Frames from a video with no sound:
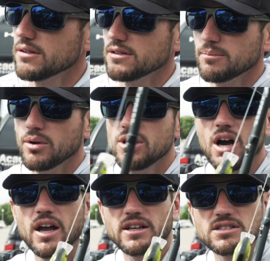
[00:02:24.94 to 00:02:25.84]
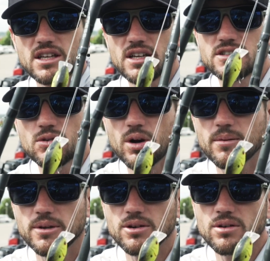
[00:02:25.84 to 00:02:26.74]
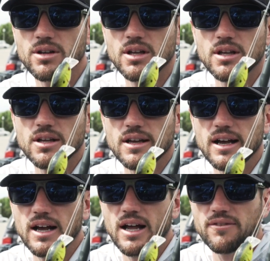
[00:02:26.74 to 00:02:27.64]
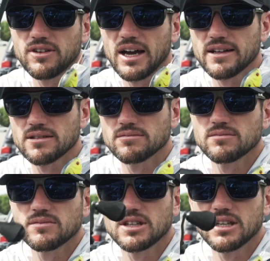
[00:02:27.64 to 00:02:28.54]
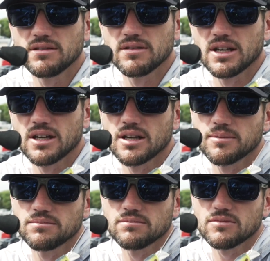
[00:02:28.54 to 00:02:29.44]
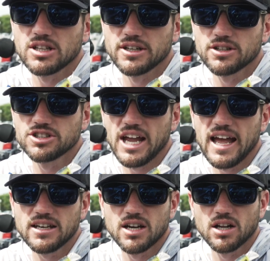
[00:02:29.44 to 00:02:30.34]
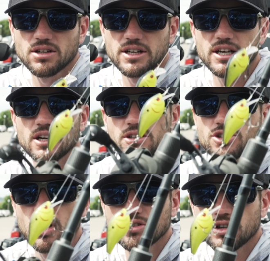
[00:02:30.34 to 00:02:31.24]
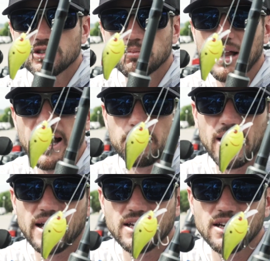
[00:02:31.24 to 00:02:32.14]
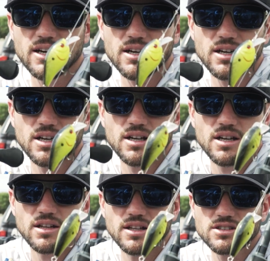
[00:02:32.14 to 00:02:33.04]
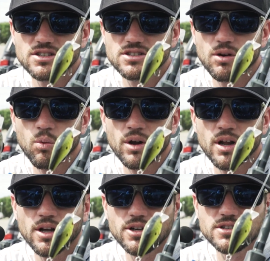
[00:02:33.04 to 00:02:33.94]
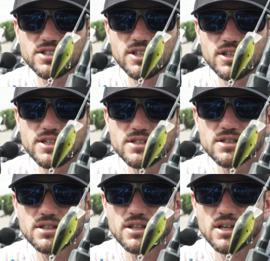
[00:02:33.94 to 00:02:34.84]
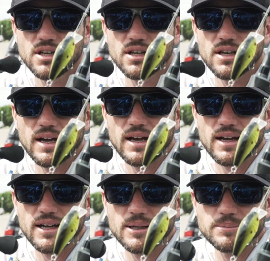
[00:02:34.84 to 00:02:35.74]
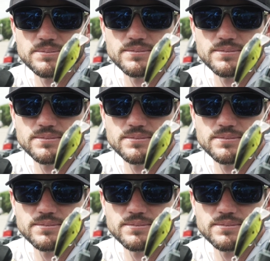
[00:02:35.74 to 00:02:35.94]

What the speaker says: the Booyah XCS square bill. I've got the clear shad color here and chartreuse black back here. This is the 100 series. To